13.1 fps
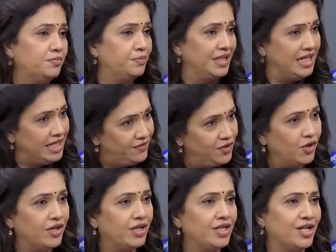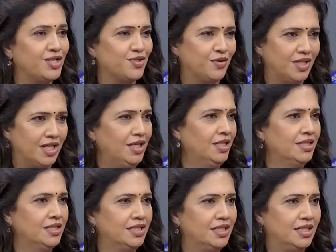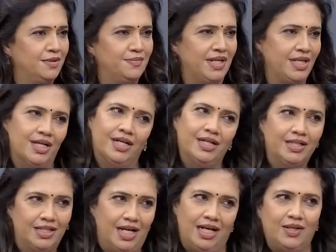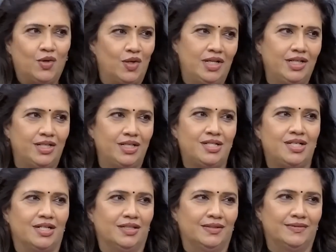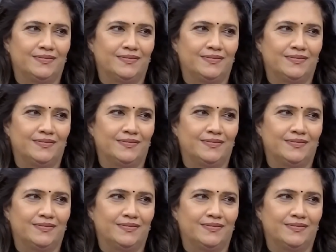believe you're a Yashoda, Maya, and calling Krishna?